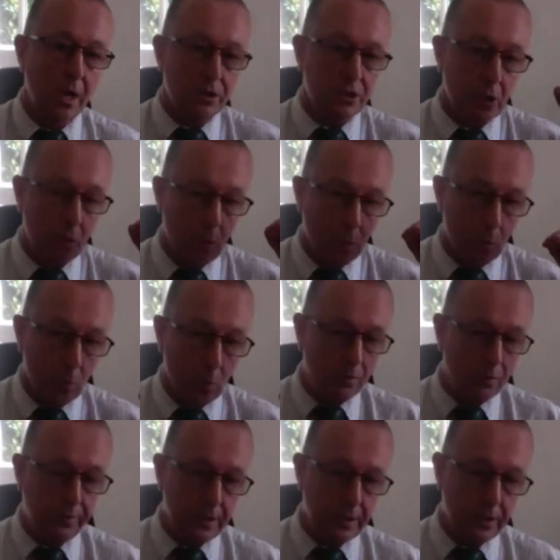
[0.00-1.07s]
So
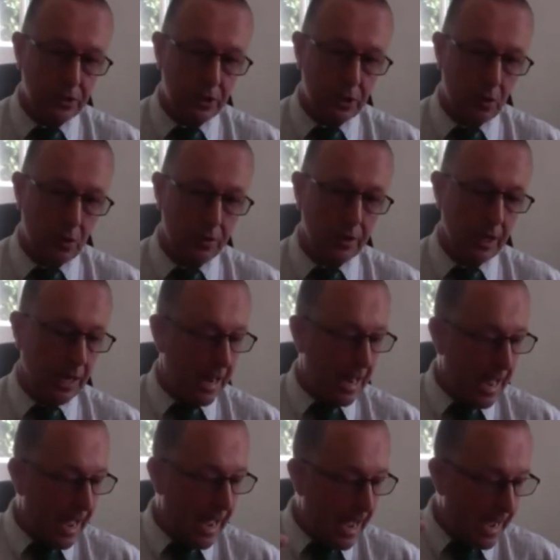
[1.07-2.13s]
warfarin has gone,
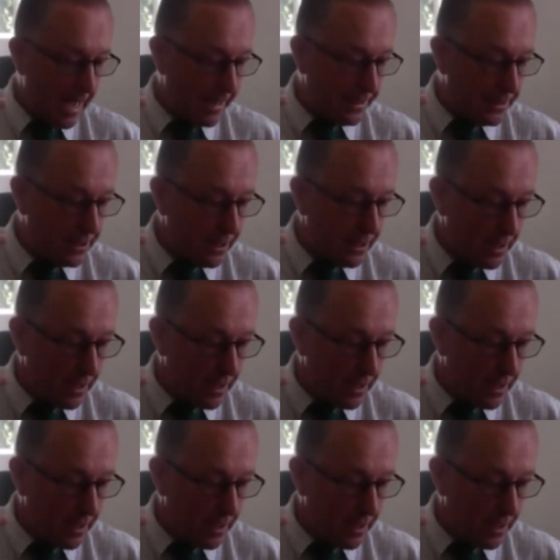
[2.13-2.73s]
and